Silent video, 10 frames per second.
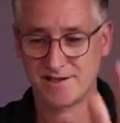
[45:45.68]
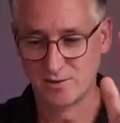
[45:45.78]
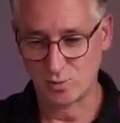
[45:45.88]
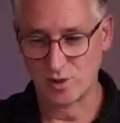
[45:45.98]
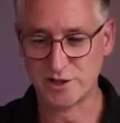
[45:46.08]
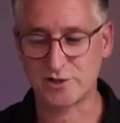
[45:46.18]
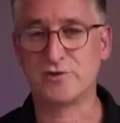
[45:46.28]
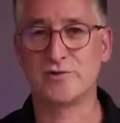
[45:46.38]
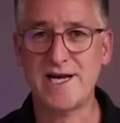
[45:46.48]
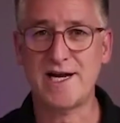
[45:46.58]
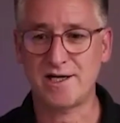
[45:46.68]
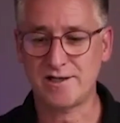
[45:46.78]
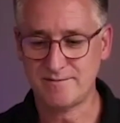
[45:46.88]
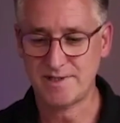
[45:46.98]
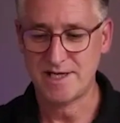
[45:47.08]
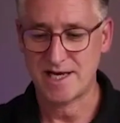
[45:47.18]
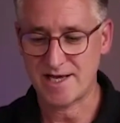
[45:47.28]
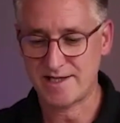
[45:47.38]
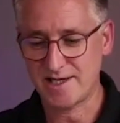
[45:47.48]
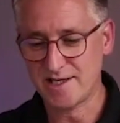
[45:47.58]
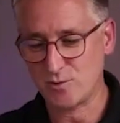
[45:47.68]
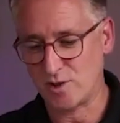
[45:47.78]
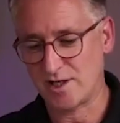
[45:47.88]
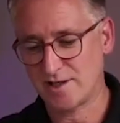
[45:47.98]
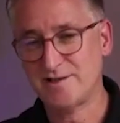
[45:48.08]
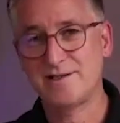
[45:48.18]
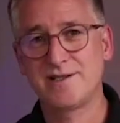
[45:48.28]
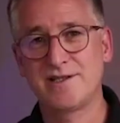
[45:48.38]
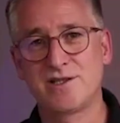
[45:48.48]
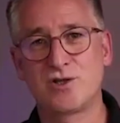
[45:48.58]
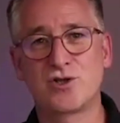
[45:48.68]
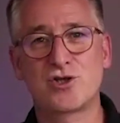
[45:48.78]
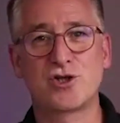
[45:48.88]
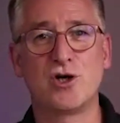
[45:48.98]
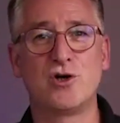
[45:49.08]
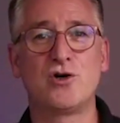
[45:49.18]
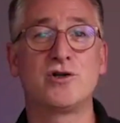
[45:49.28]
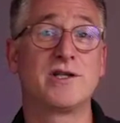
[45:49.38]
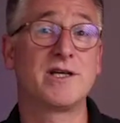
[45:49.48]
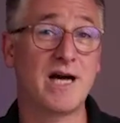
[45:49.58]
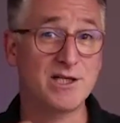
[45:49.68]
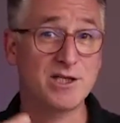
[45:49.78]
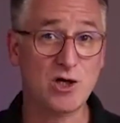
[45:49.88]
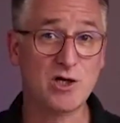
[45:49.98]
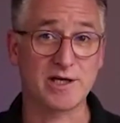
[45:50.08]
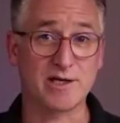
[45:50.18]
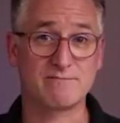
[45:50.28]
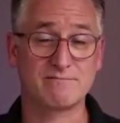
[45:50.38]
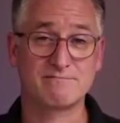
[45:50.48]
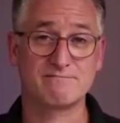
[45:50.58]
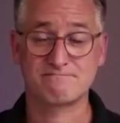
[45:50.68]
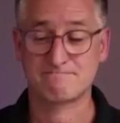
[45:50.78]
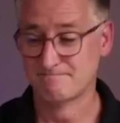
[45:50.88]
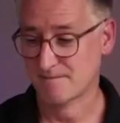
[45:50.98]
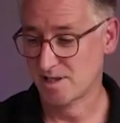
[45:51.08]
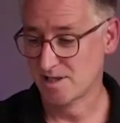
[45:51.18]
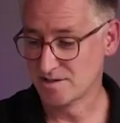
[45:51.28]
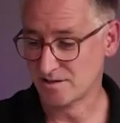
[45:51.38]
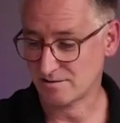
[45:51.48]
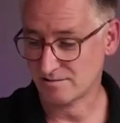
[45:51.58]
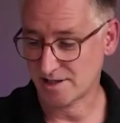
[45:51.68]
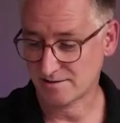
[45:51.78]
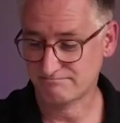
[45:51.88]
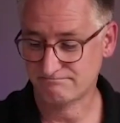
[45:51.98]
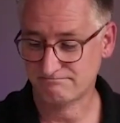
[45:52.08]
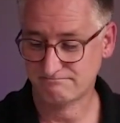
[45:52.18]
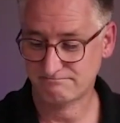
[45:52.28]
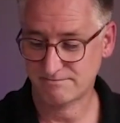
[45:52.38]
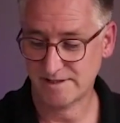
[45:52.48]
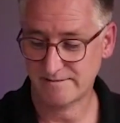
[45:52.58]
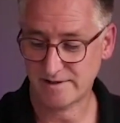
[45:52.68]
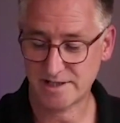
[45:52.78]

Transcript: what you do there, and the other one could show the guy talking. Yeah, so like if I